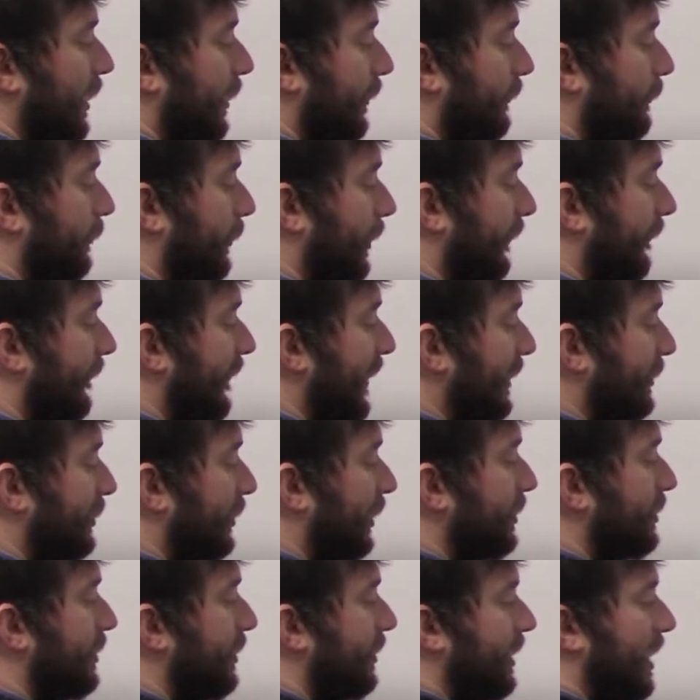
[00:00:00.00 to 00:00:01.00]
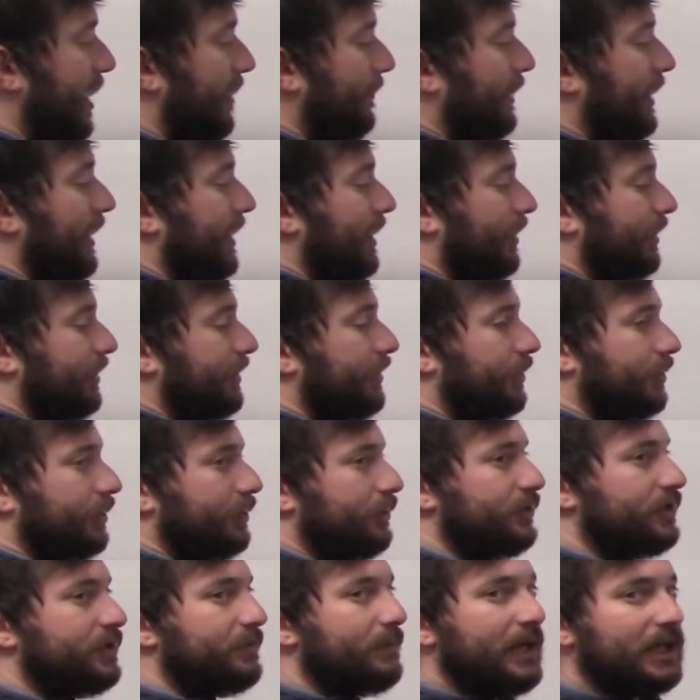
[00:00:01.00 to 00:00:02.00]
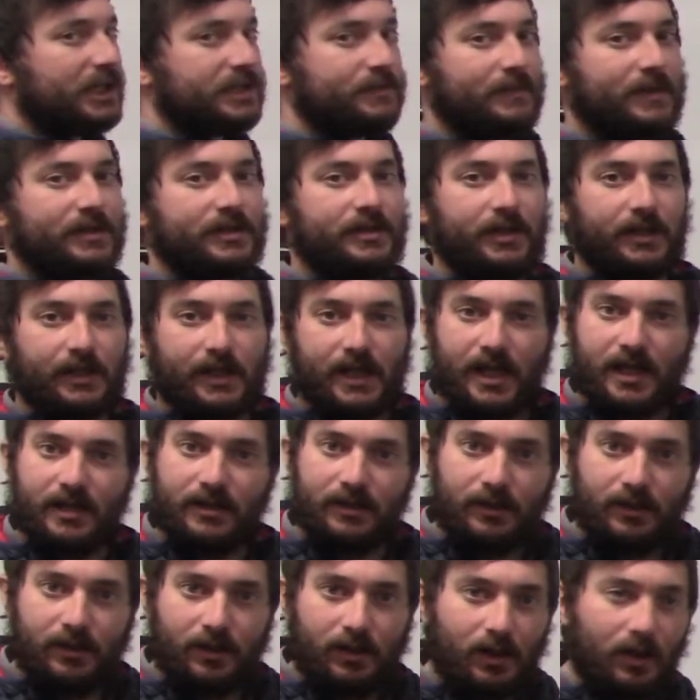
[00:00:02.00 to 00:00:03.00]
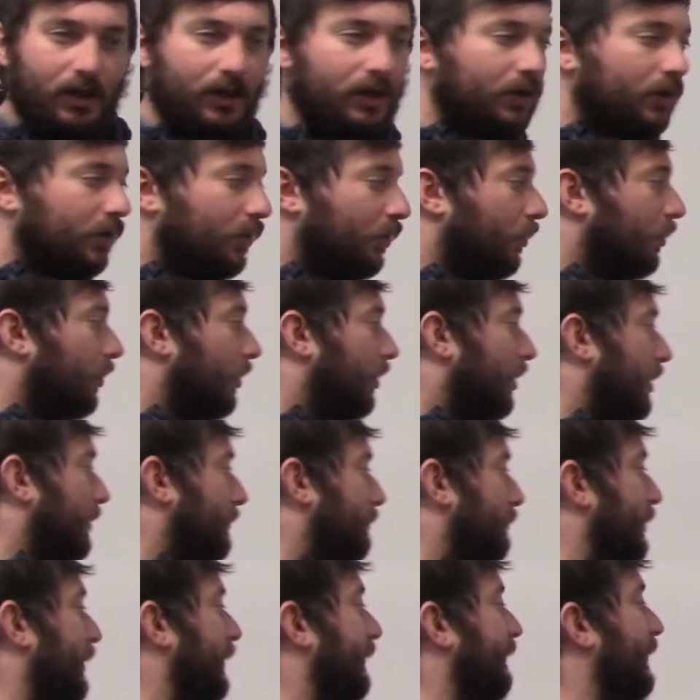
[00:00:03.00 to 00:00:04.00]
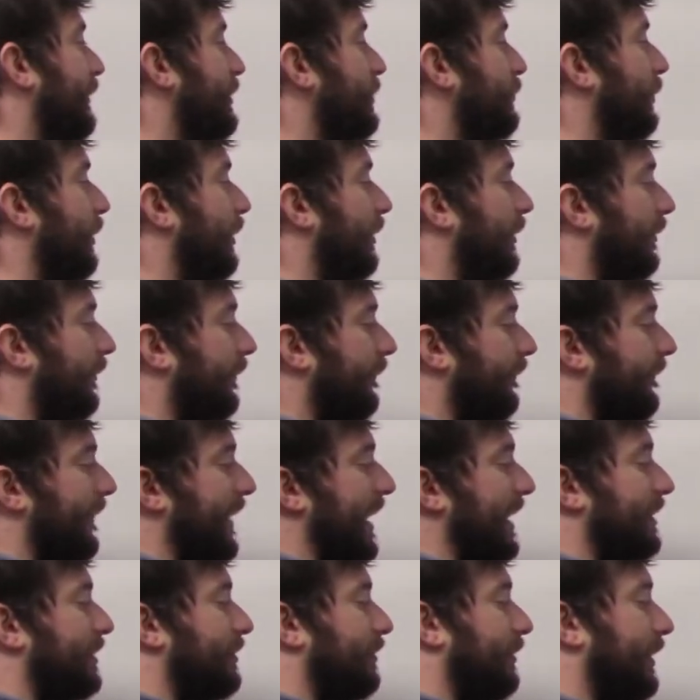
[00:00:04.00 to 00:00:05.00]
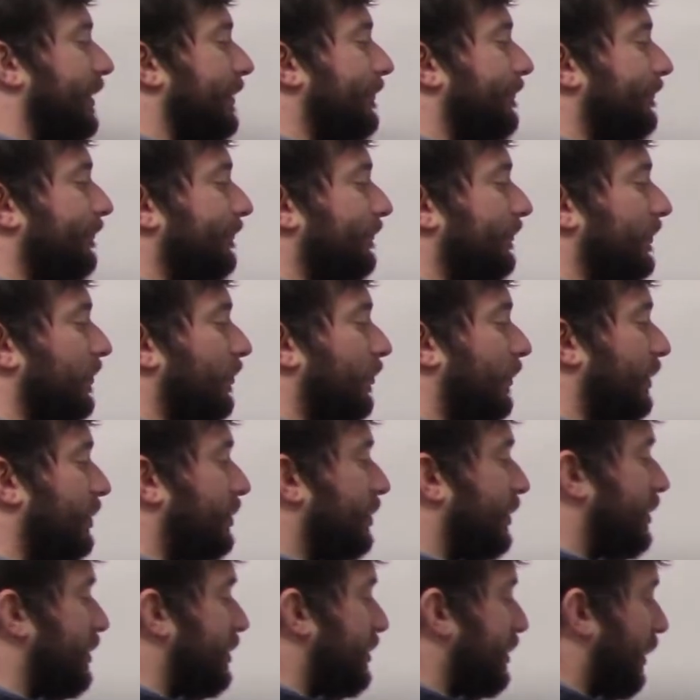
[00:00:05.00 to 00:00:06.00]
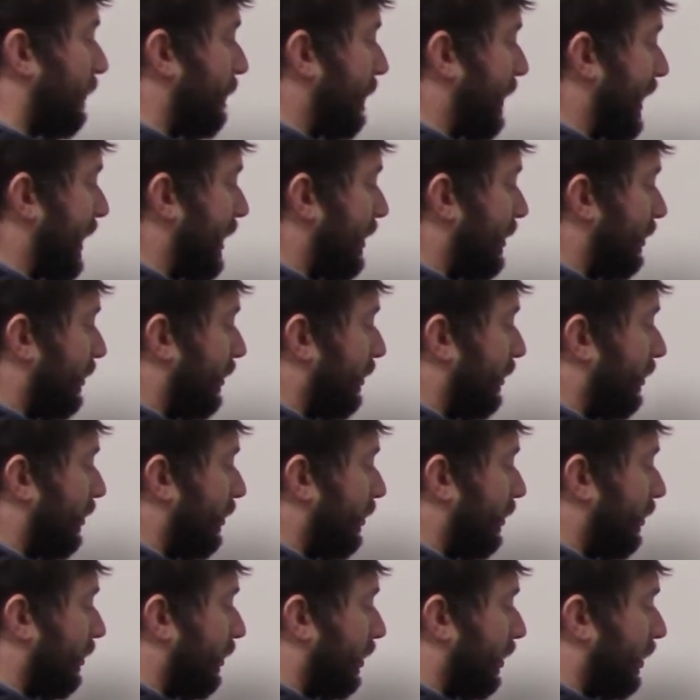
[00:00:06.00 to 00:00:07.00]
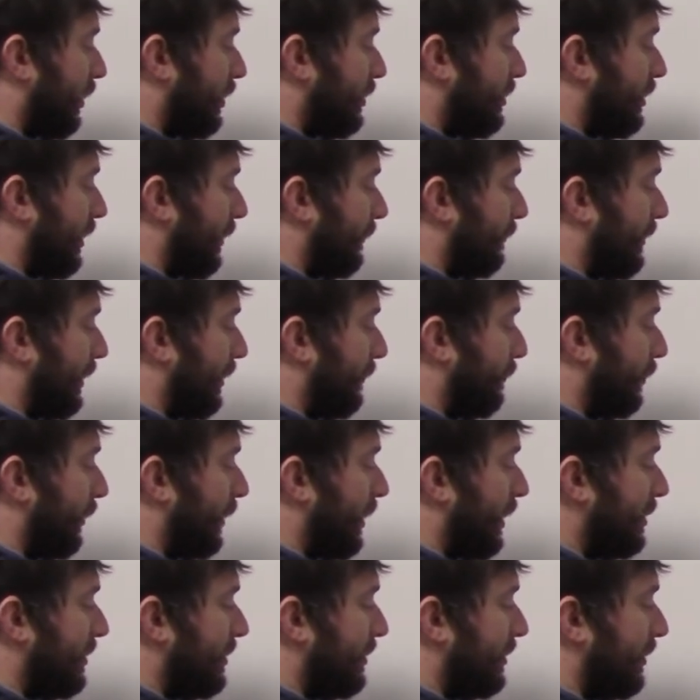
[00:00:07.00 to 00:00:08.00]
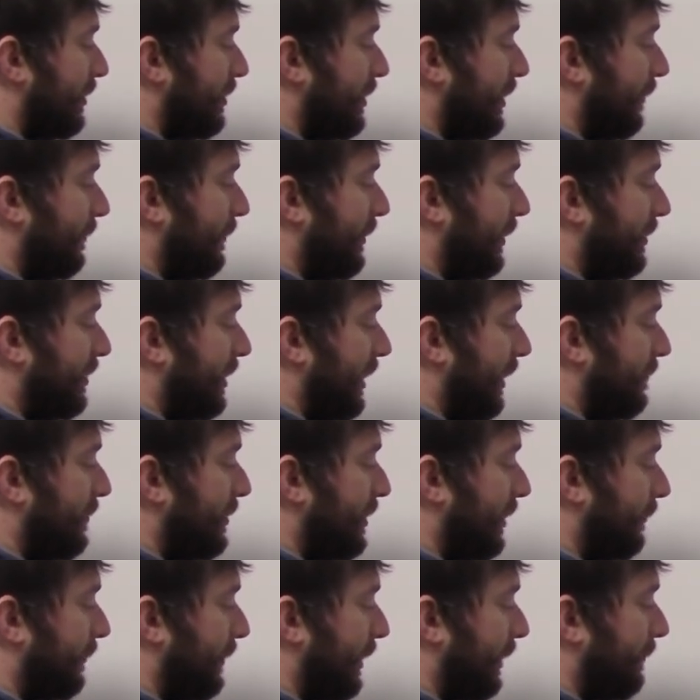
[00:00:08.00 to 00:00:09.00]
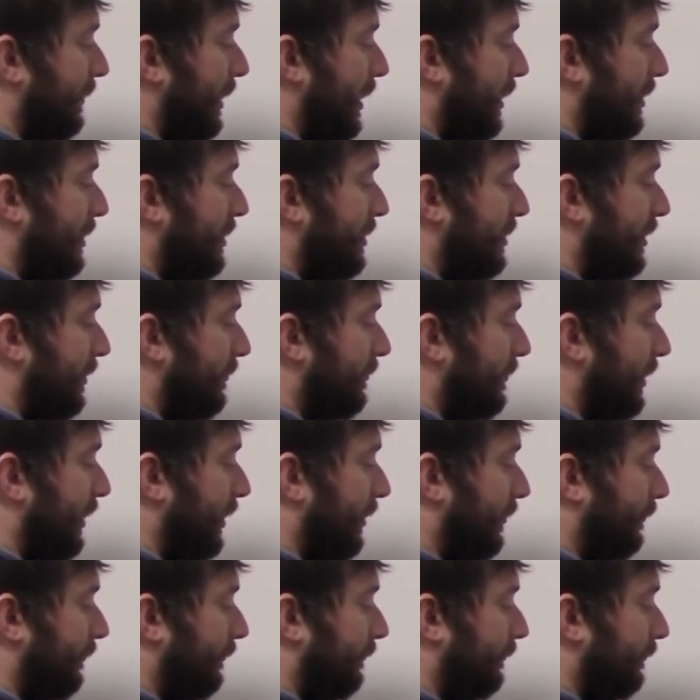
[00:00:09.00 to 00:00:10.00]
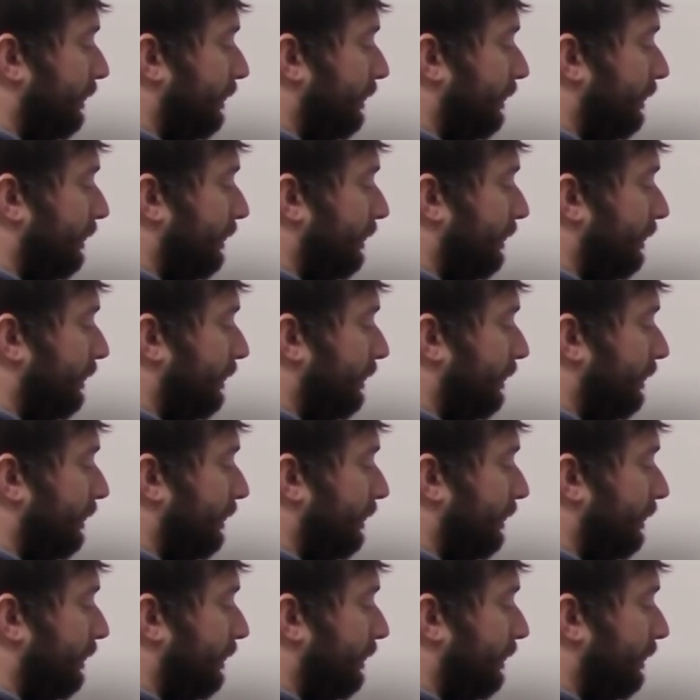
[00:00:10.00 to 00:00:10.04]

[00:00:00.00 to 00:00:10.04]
we want to factor our denominator, you could use the box method again, or perfect square factoring, which is a pattern, something plus something times something minus something.